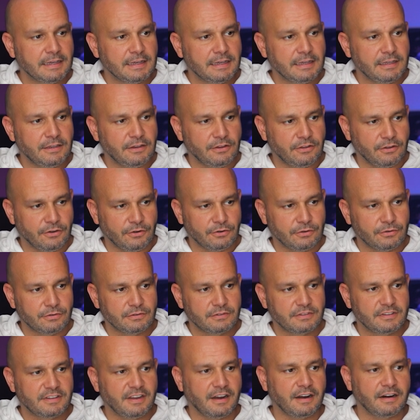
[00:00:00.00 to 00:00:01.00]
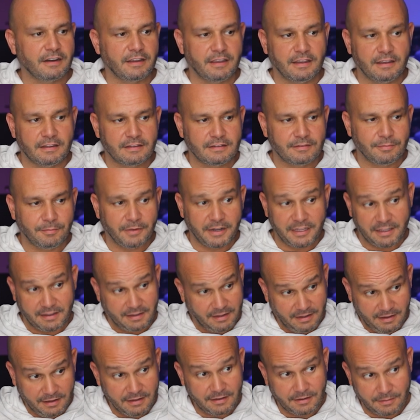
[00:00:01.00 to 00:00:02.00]
you know, target my
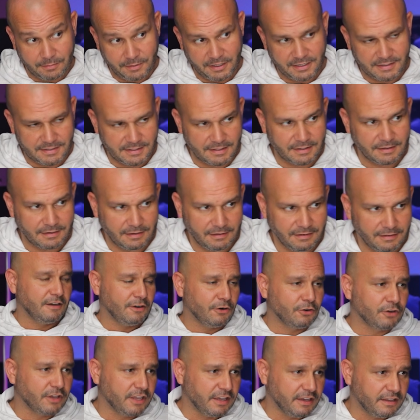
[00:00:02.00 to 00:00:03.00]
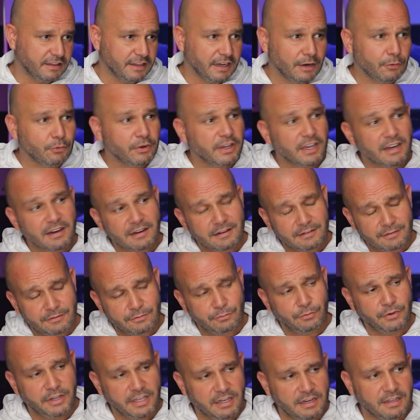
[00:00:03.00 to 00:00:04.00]
king basically. Okay, now we are
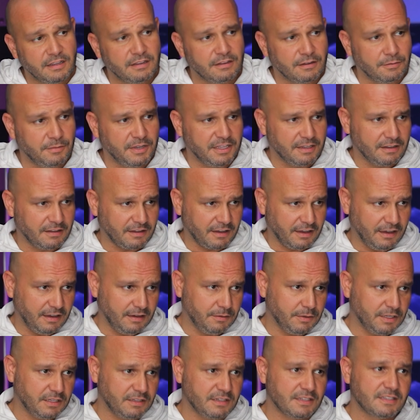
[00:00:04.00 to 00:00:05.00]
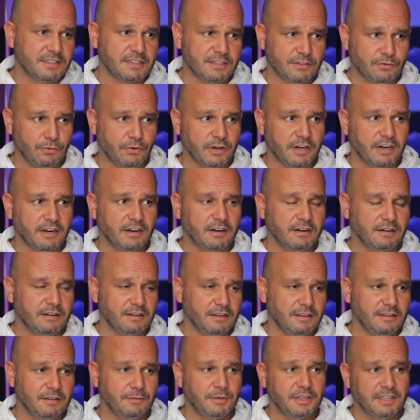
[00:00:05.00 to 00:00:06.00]
really in the middle game. And this is where
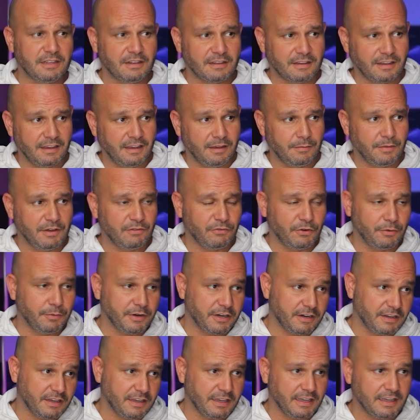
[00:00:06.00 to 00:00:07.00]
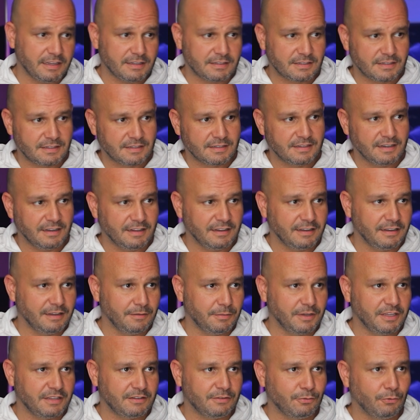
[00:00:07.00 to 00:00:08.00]
in the middle game everybody gets a little
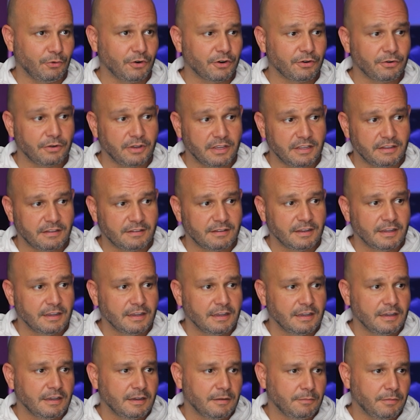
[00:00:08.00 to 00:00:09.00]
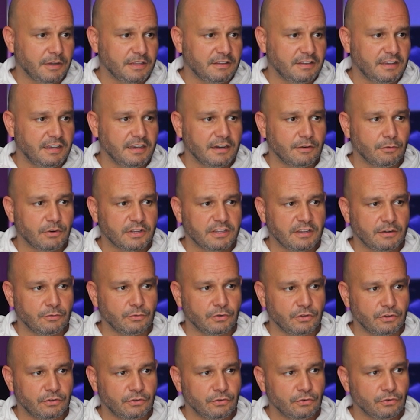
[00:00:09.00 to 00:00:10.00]
bit worried. But here what I
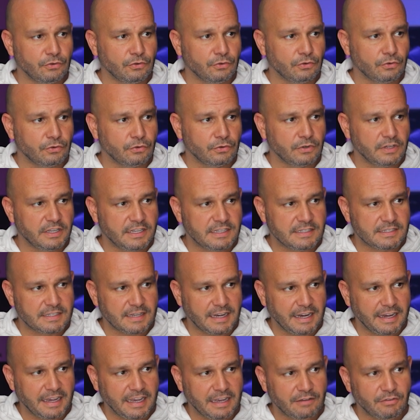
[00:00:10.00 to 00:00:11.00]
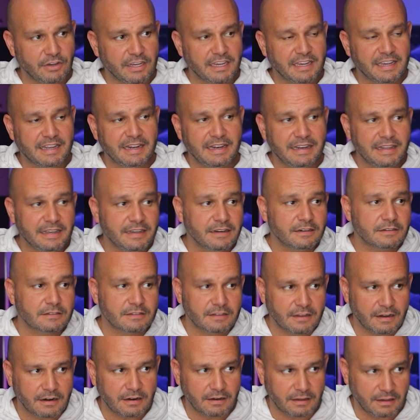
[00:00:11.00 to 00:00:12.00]
would do is I have a clear
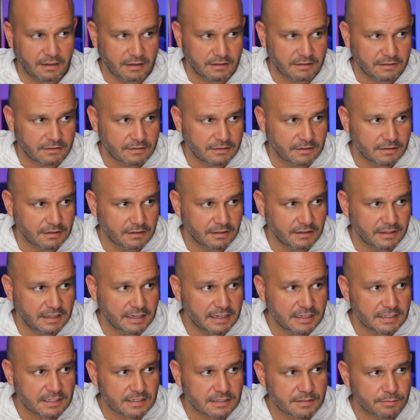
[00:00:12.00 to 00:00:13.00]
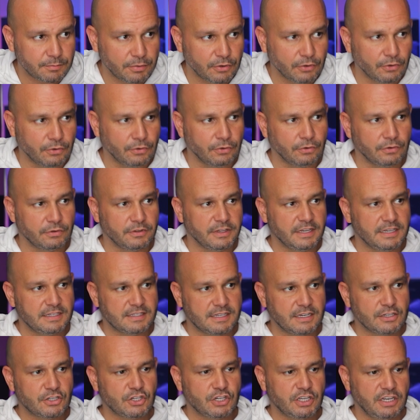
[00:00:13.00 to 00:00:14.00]
target. This pawn is
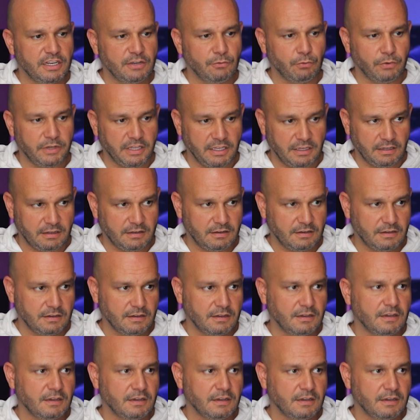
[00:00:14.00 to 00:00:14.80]
actually weak.